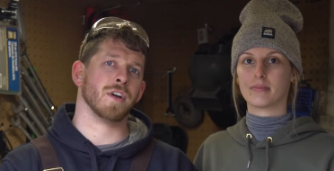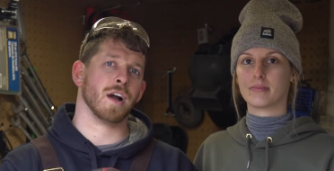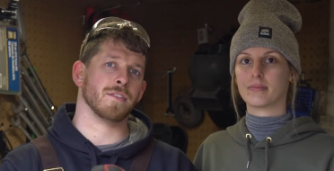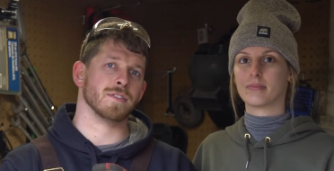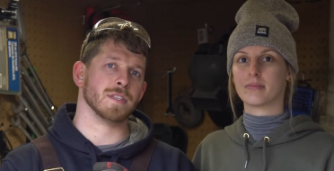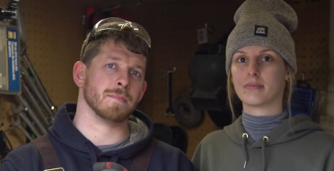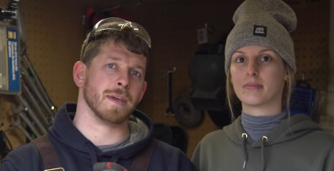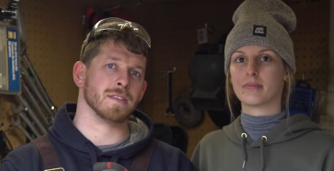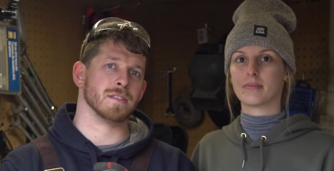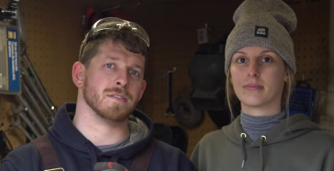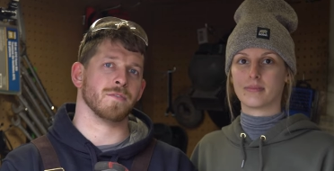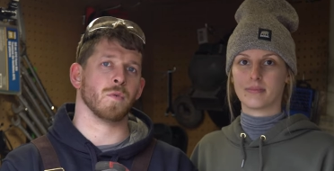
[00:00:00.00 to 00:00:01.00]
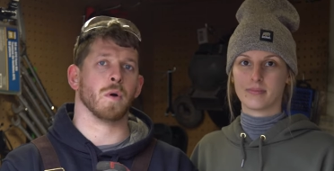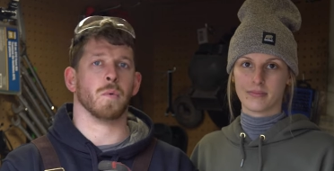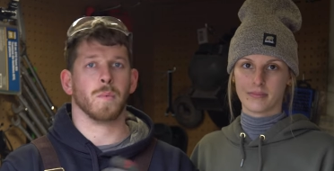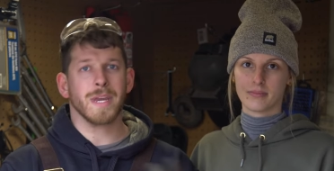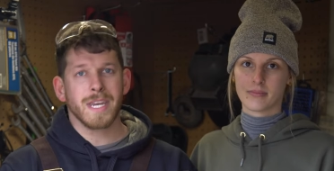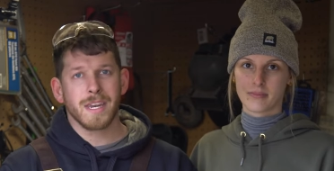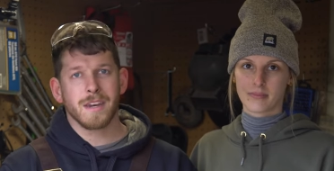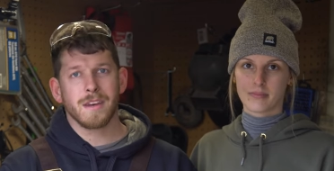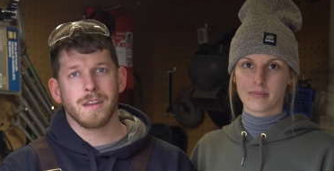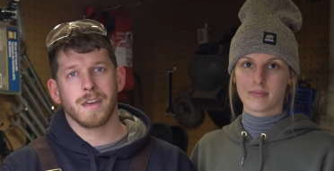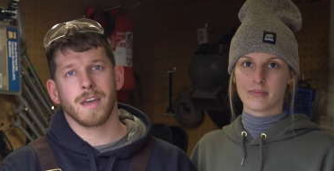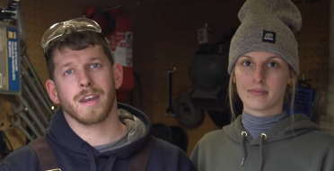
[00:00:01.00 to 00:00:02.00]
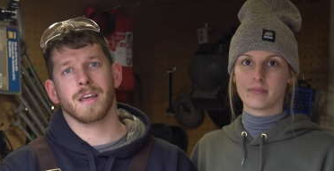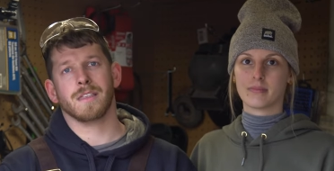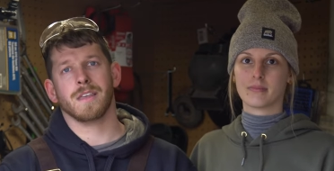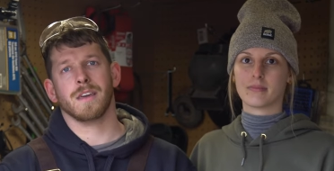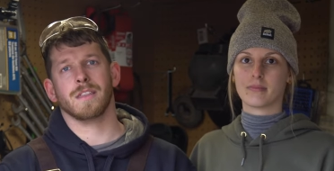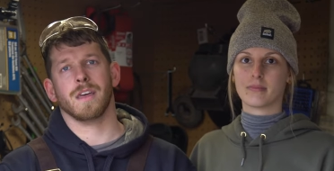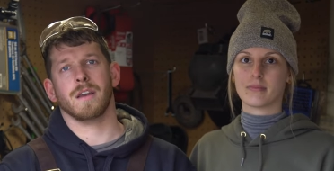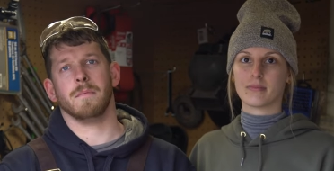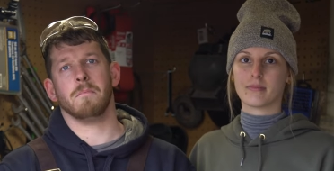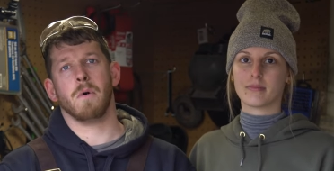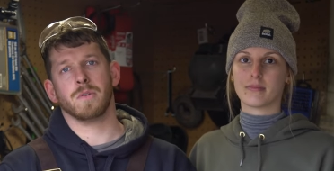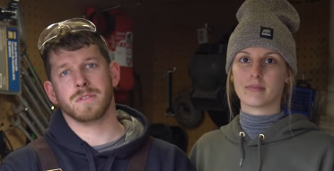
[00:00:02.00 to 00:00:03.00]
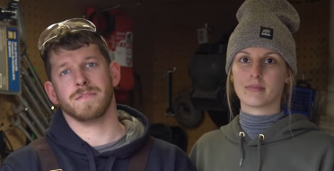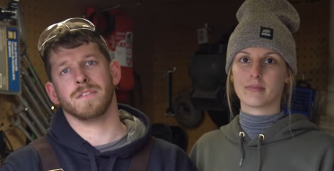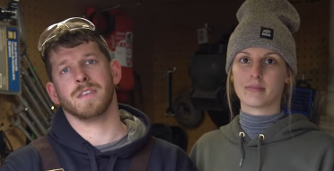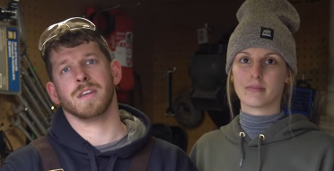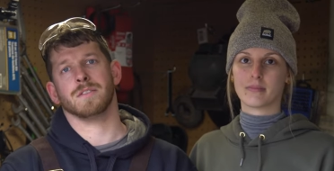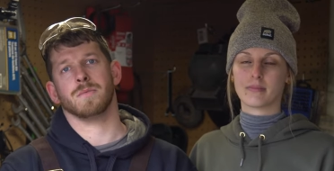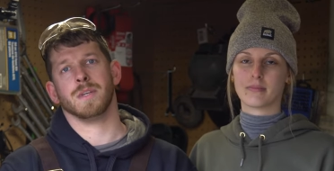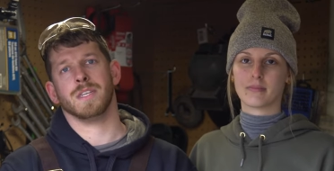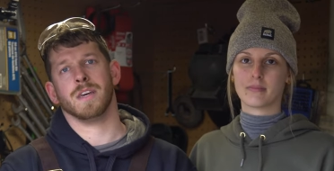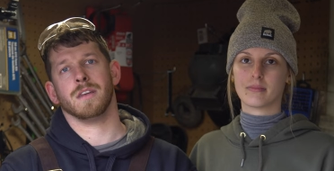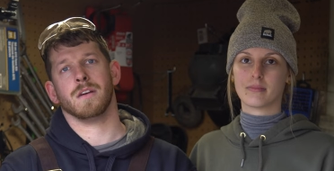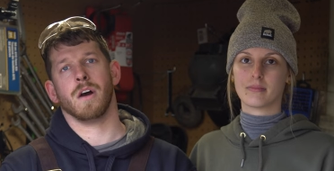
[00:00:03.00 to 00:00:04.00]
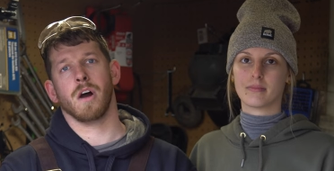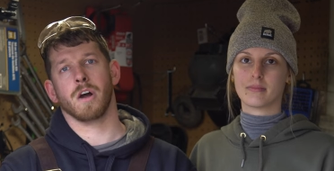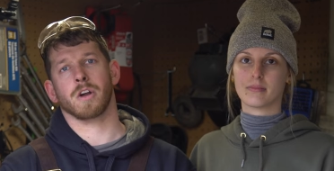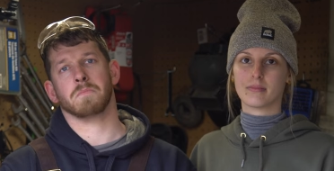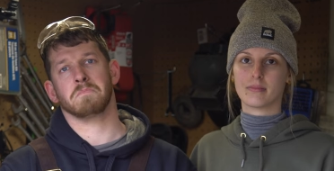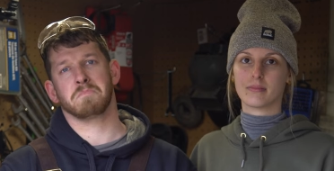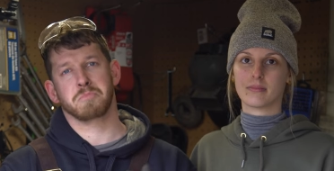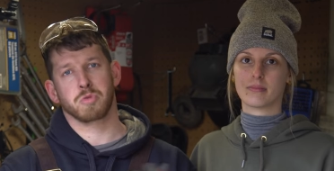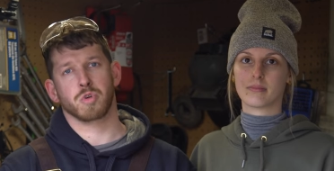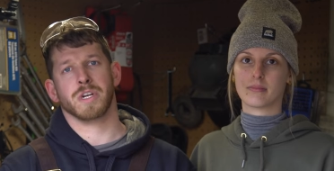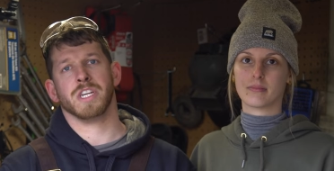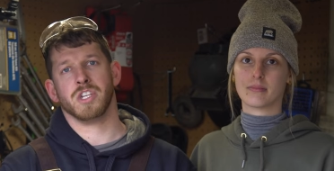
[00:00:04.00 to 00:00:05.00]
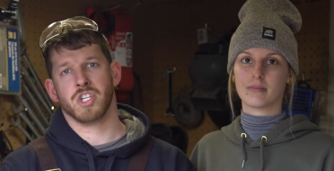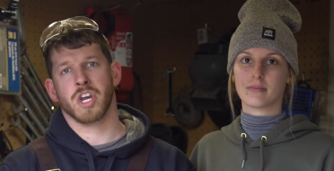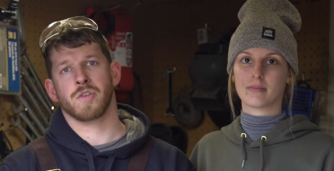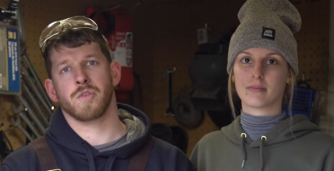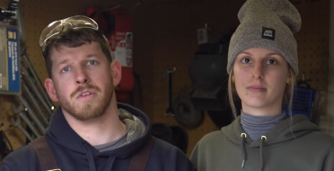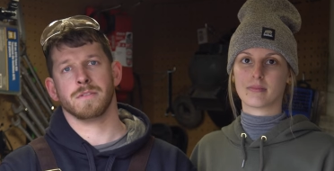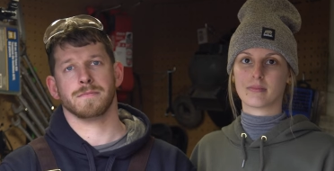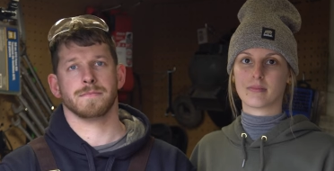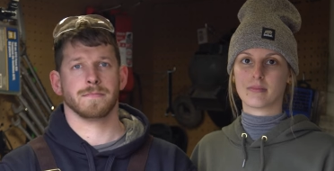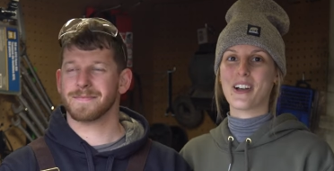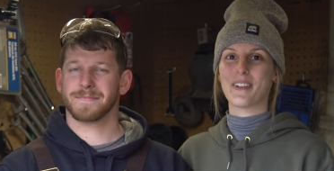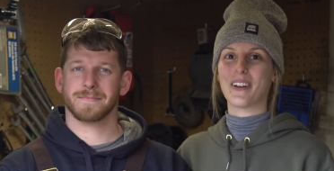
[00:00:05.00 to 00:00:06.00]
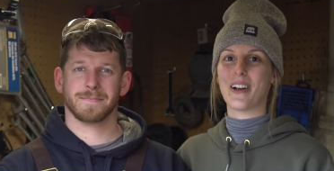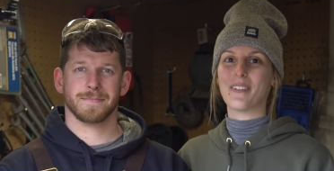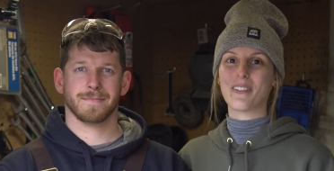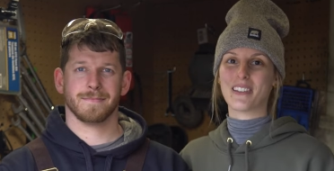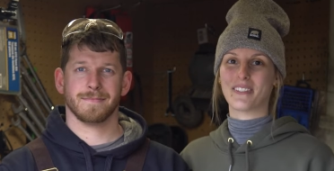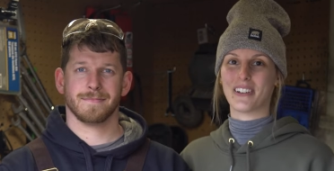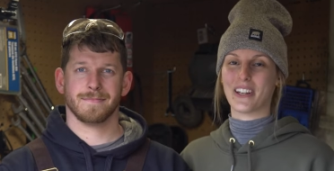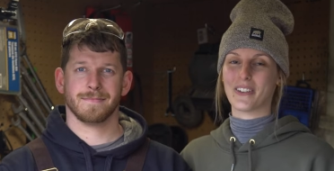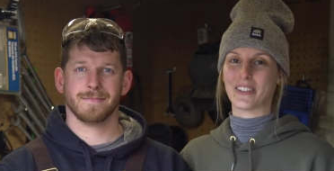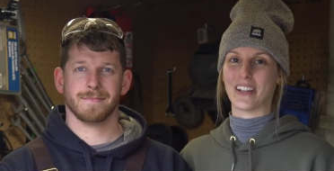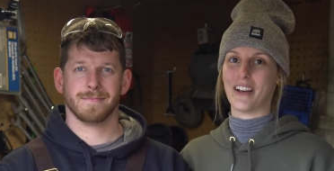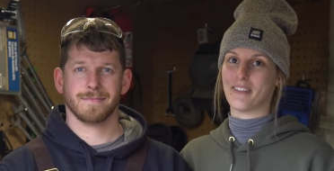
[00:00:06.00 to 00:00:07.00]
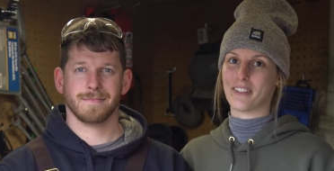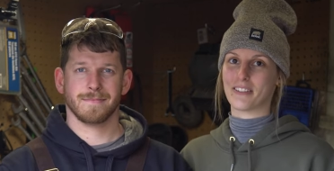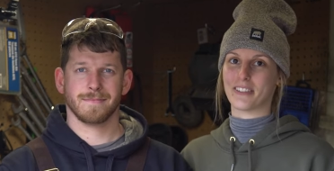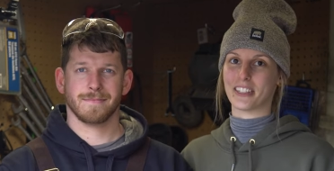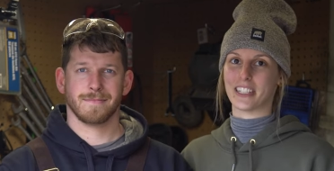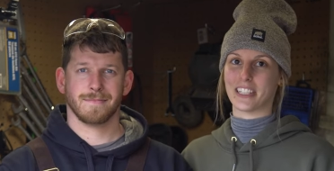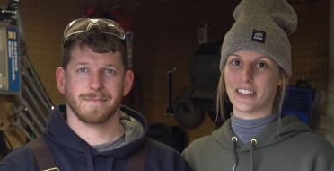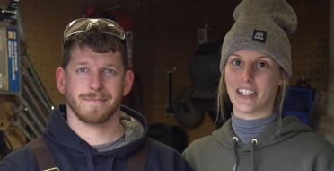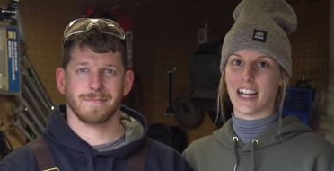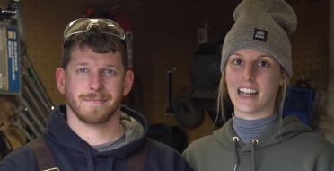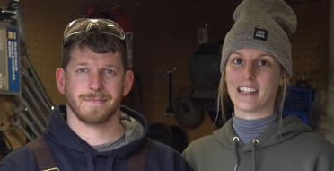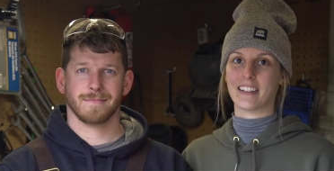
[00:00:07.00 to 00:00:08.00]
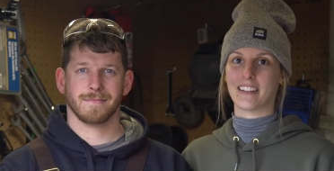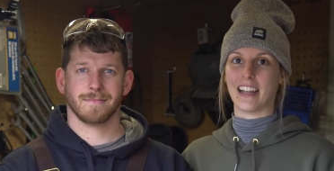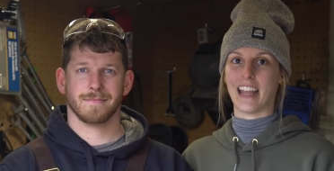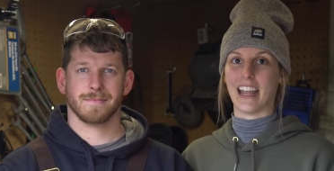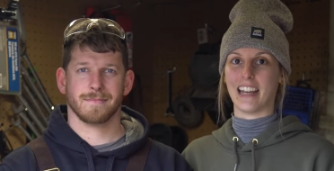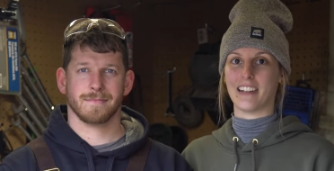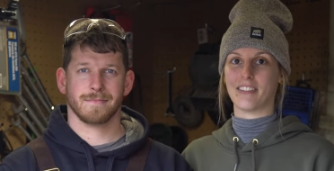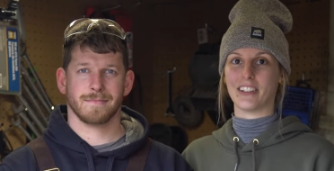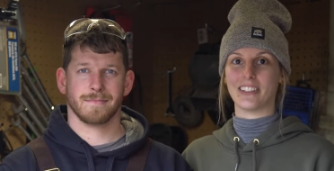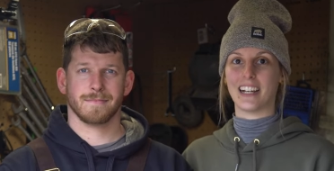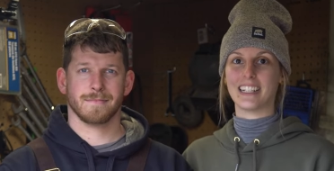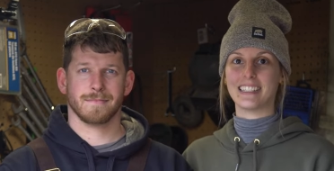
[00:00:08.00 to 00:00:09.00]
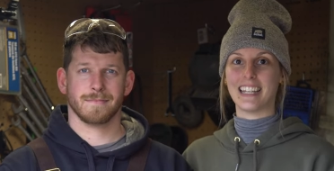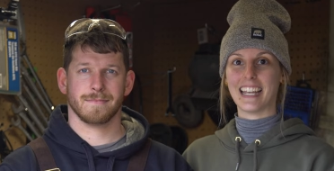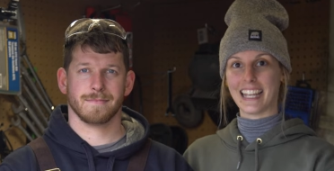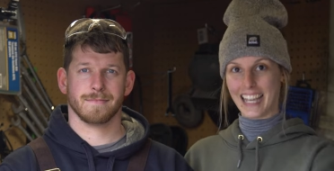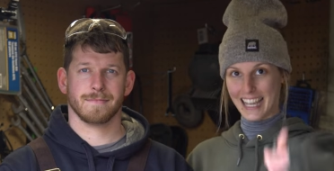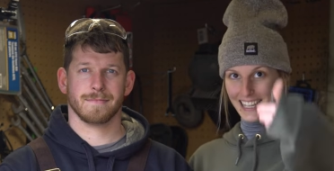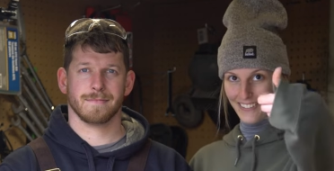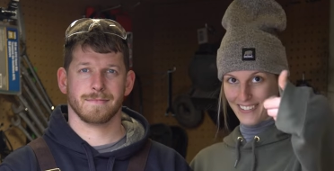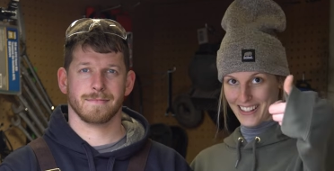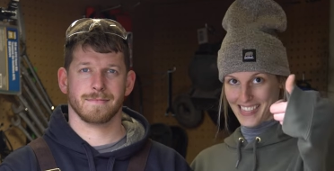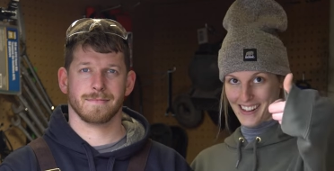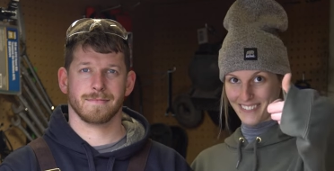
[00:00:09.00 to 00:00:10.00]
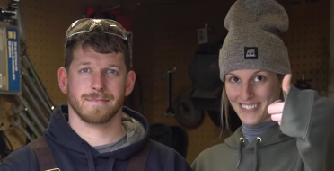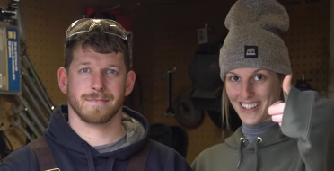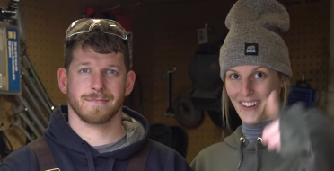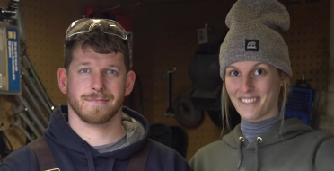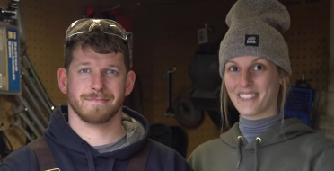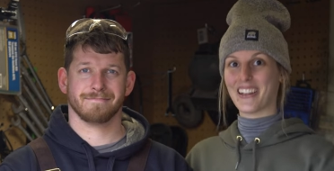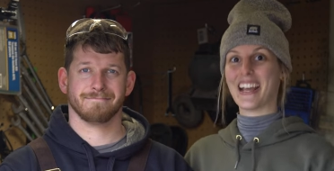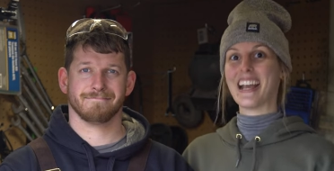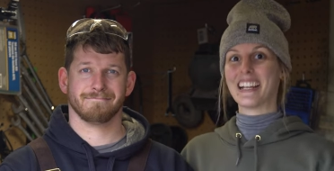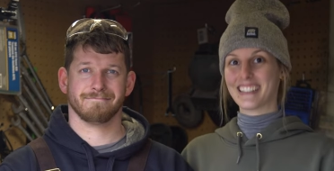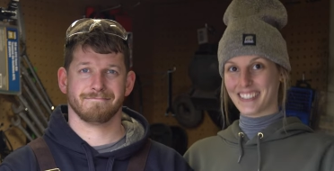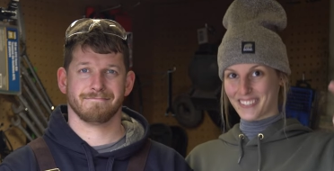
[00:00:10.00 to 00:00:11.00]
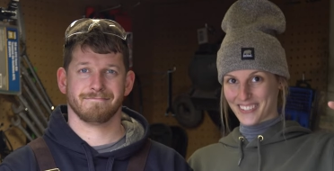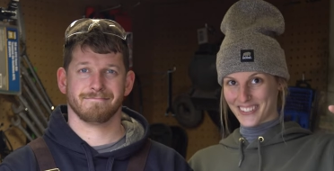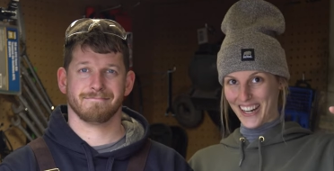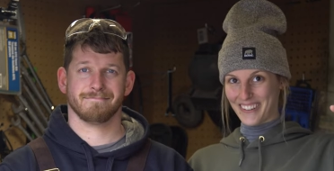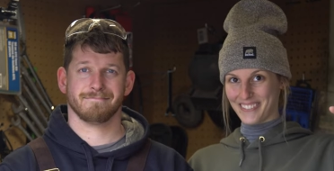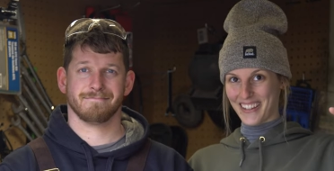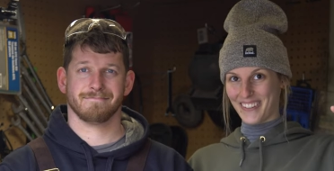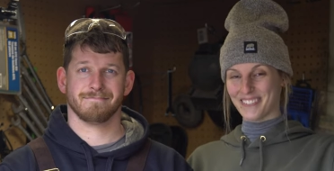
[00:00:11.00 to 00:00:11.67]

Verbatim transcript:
Speaker 1: covers the basis of what we needed. And I think that most of the things we did are pretty general.
Speaker 2: We hope this video was helpful for you guys, and if you liked it, give it a thumbs up, subscribe down